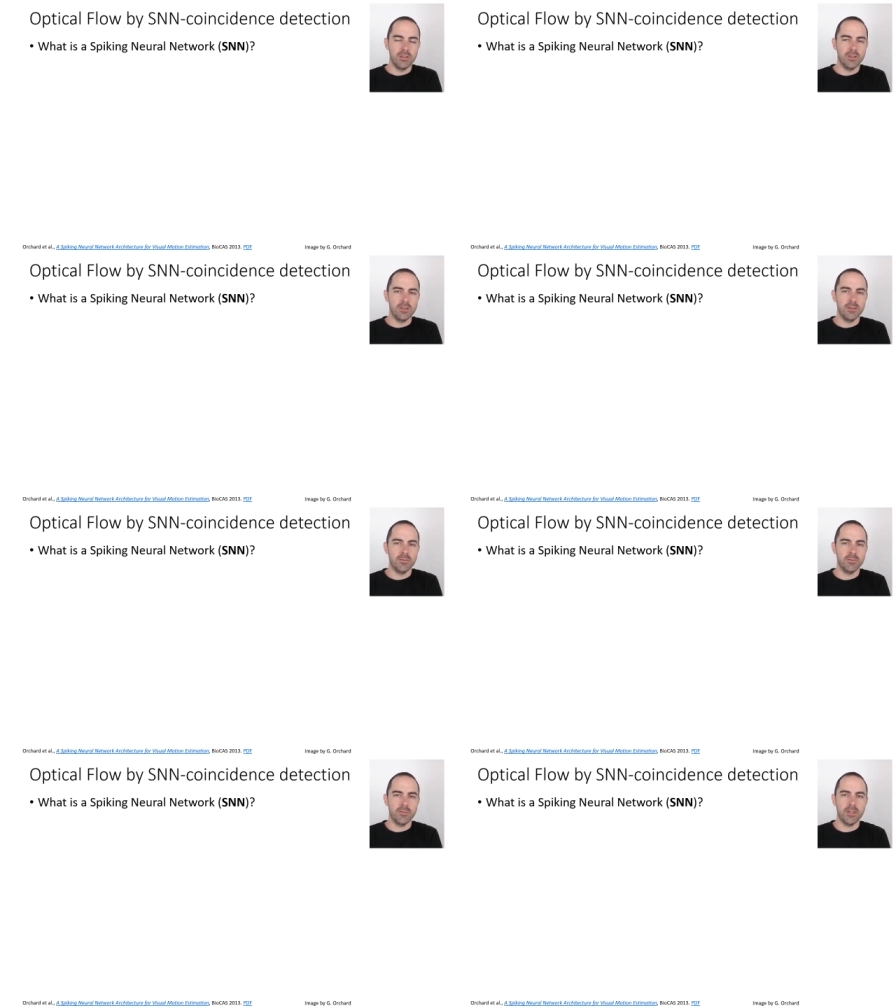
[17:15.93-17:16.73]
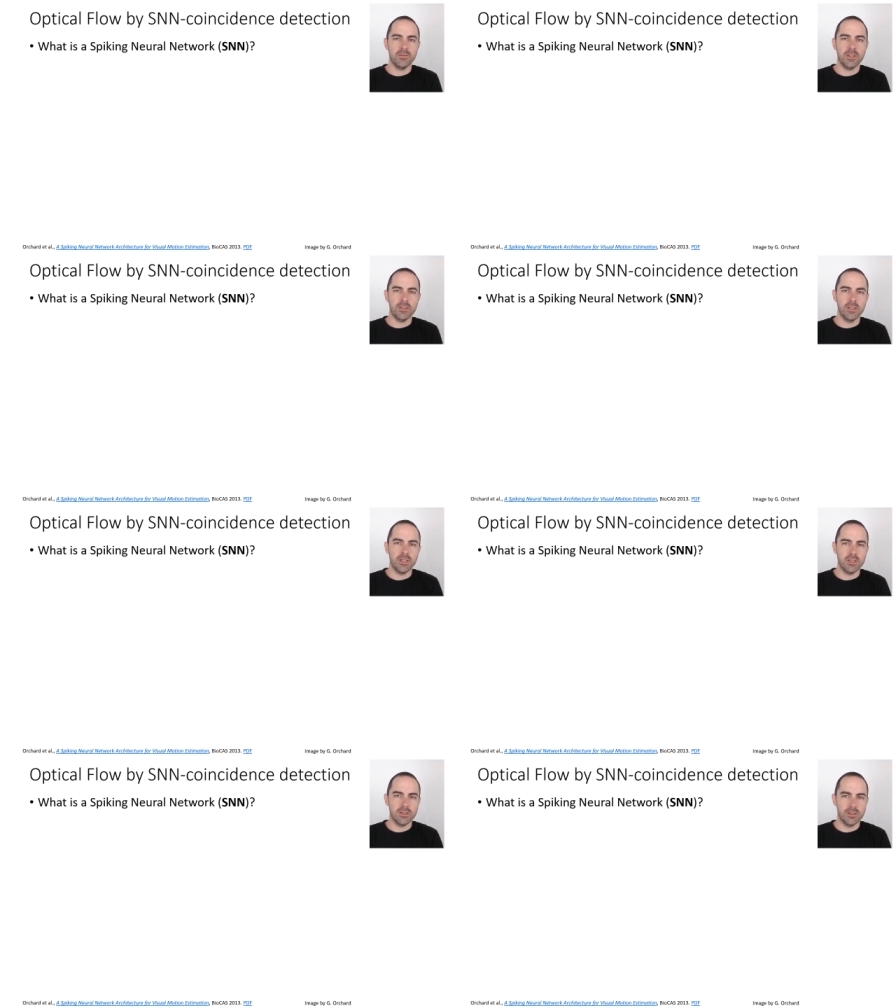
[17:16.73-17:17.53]
uh, affect the
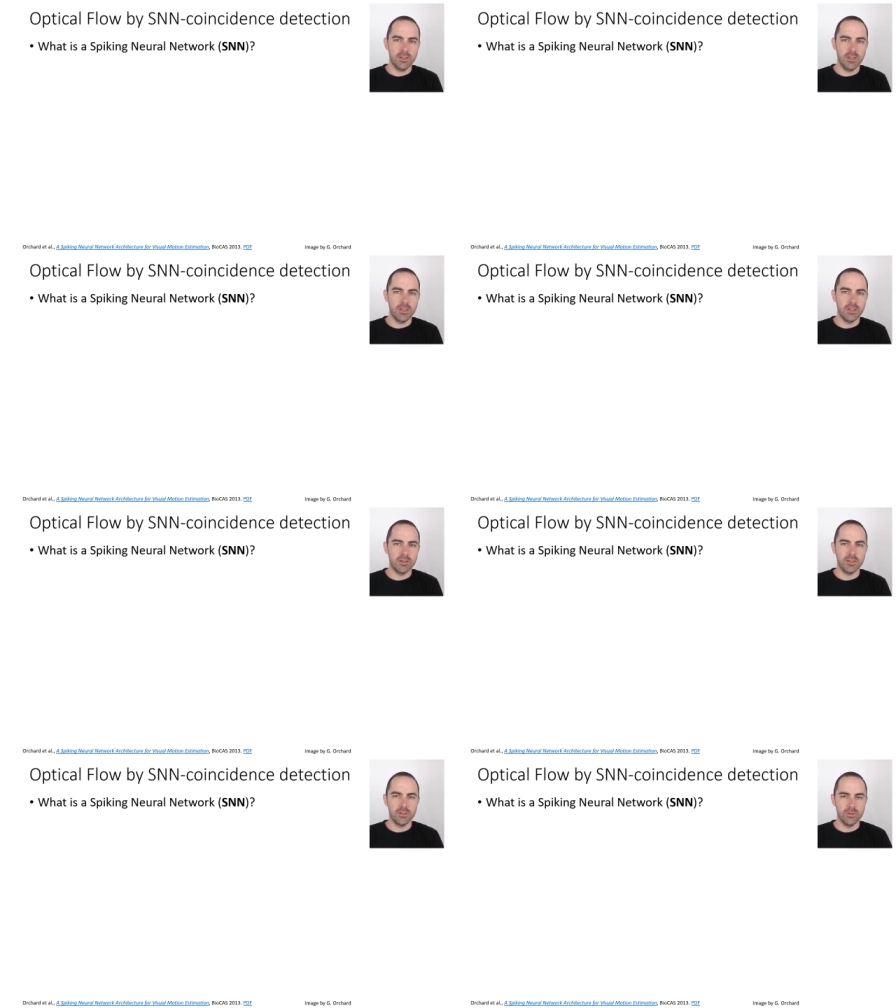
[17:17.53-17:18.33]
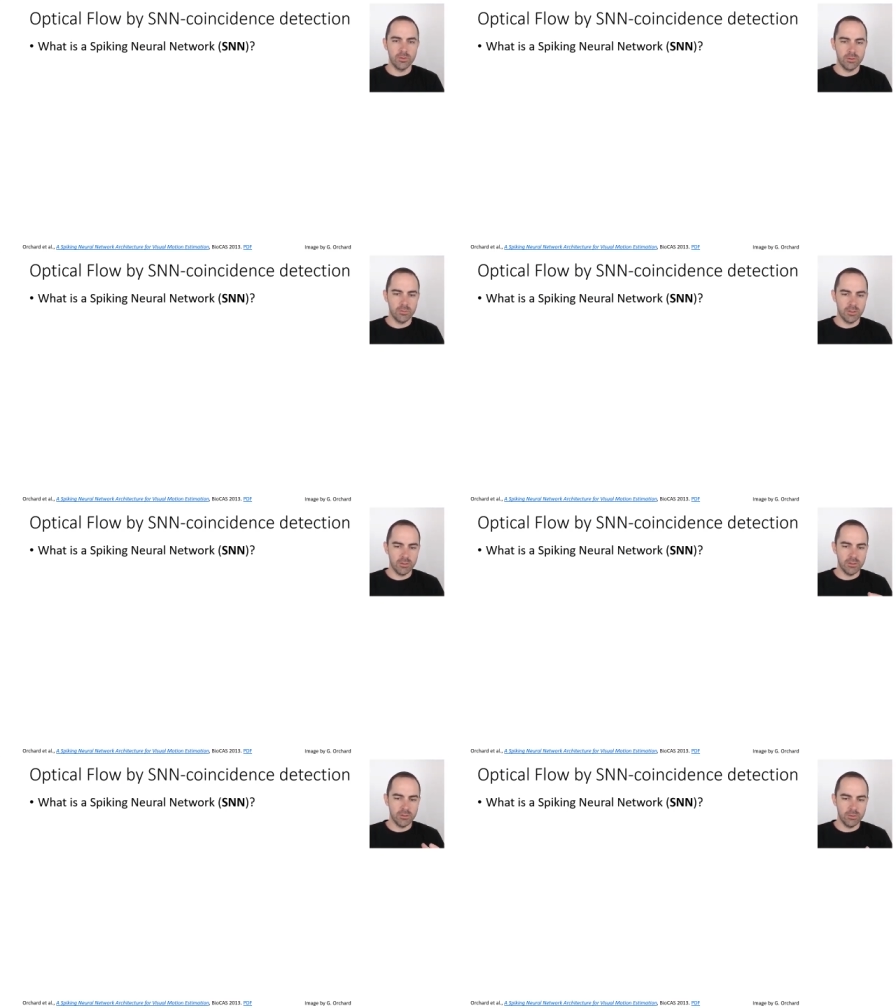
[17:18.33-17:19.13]
next layer and so on, but there
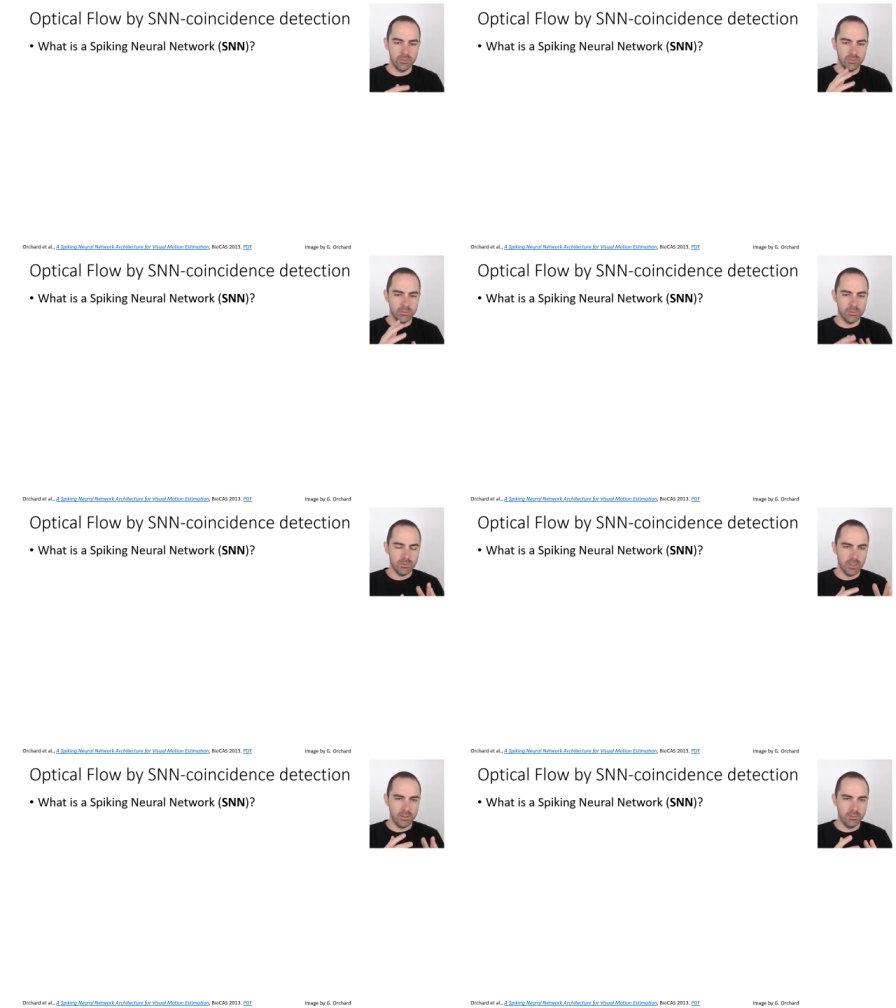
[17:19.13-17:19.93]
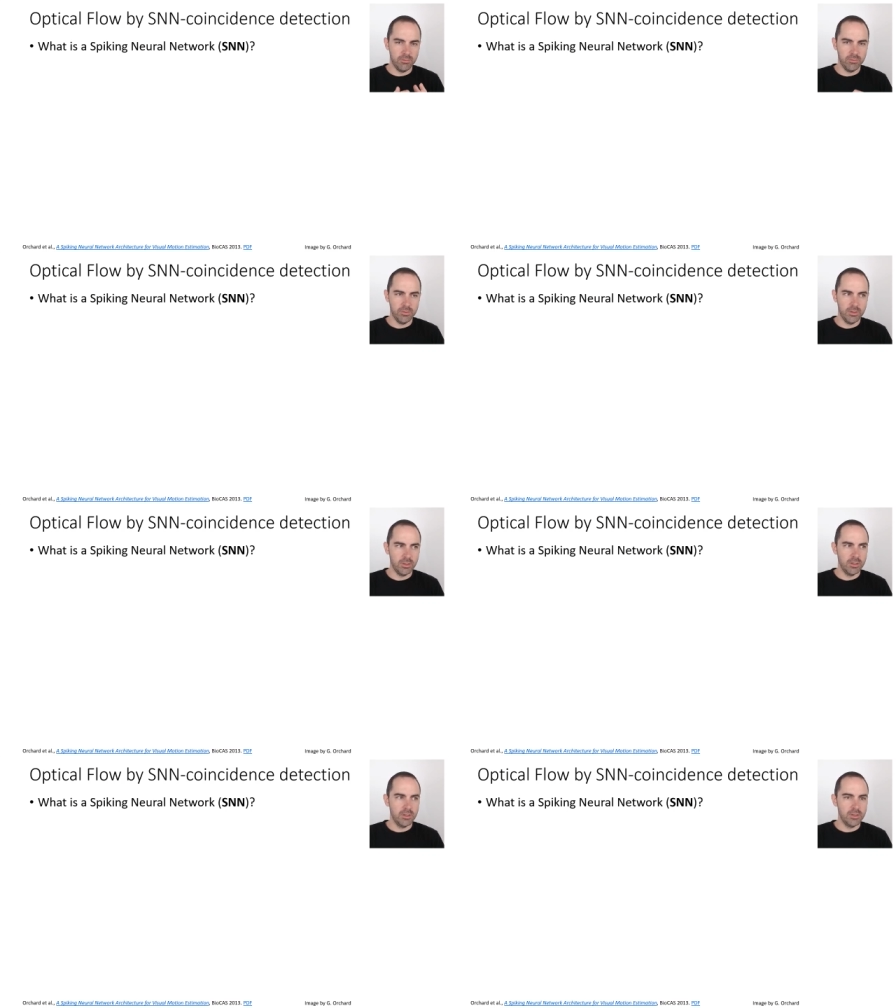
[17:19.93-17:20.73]
is no kind of
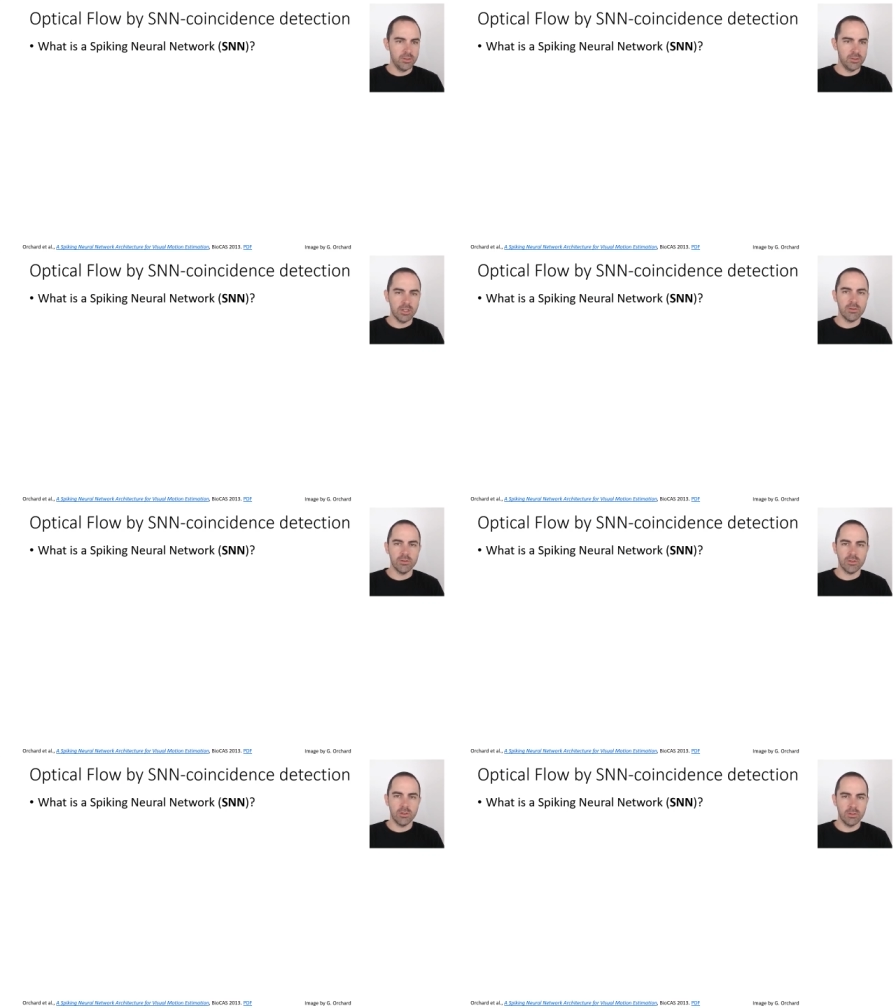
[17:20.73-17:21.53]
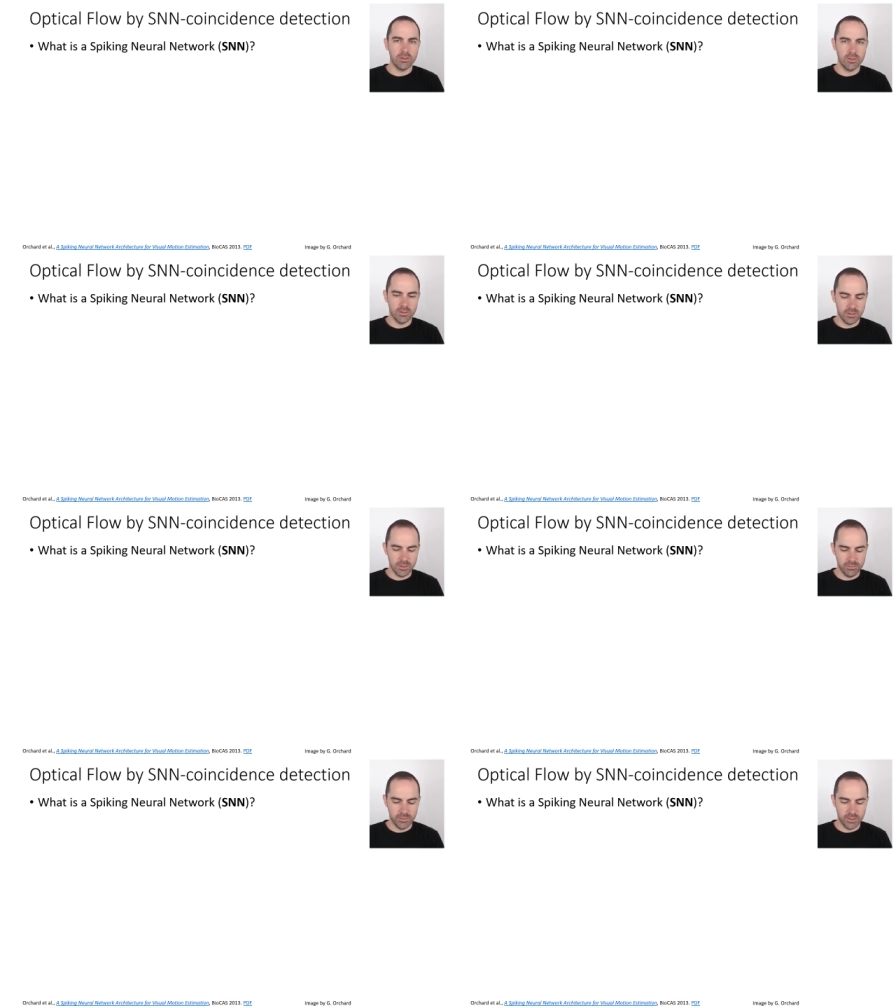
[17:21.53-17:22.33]
synchronous clock
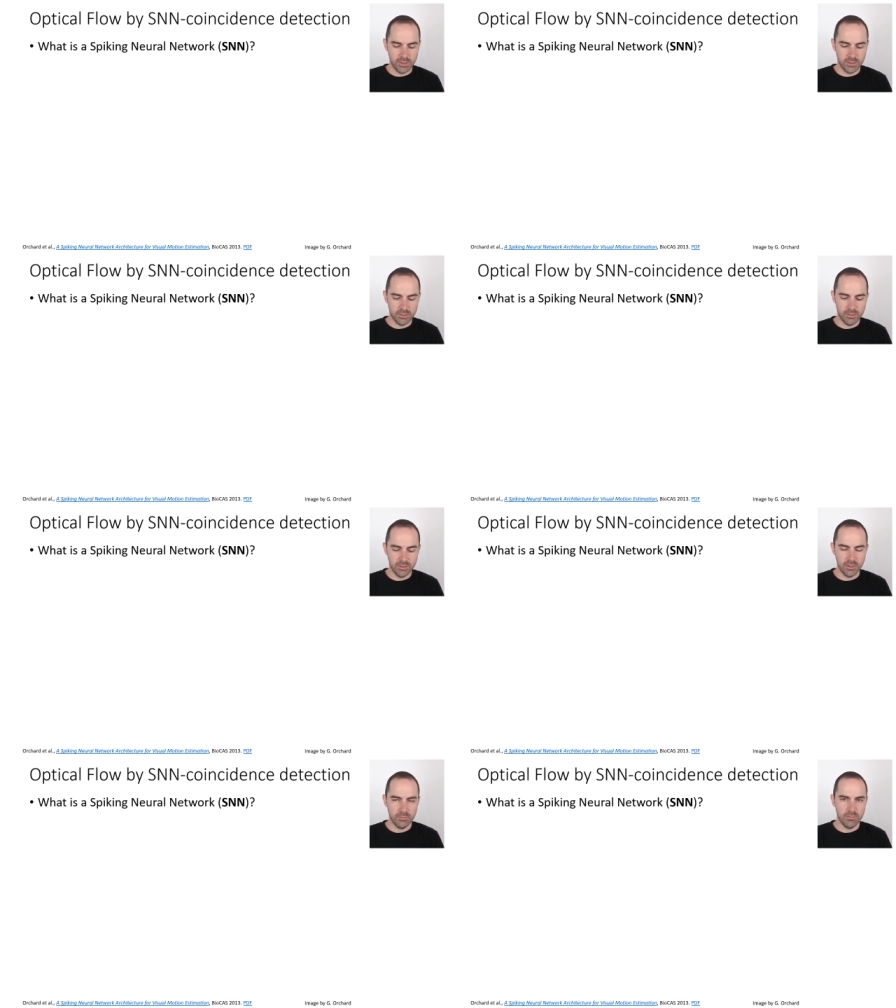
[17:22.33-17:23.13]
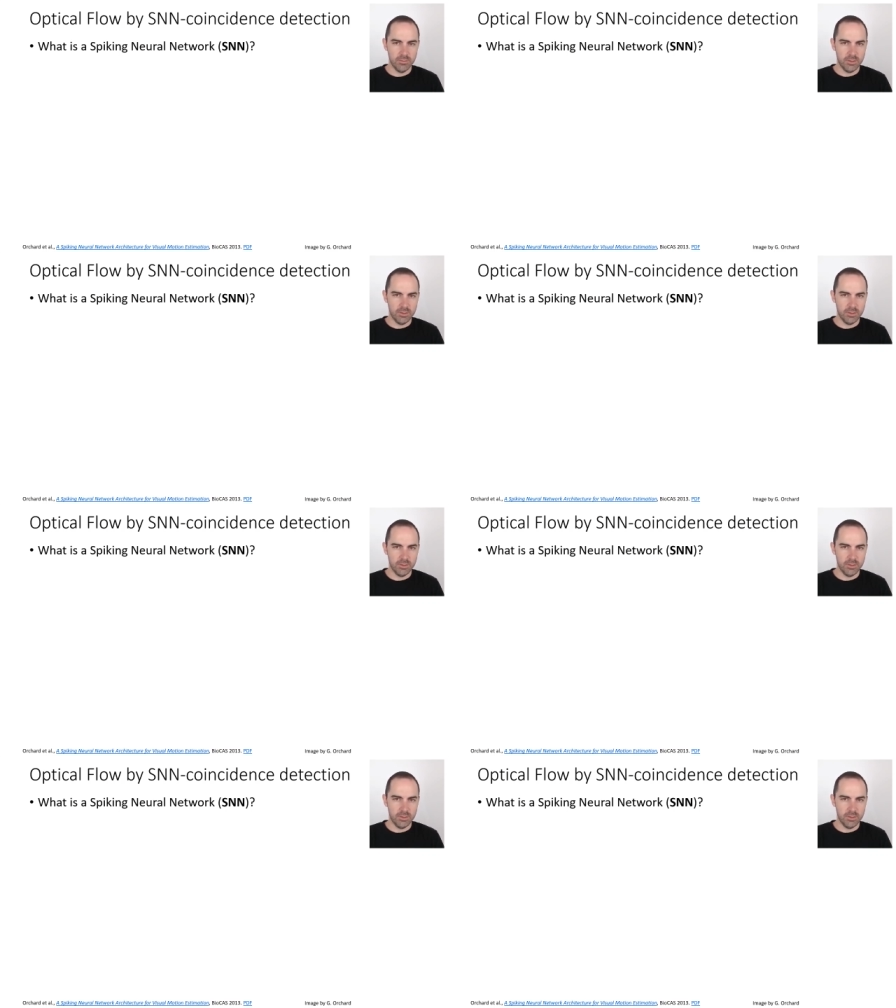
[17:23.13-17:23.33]
affecting them.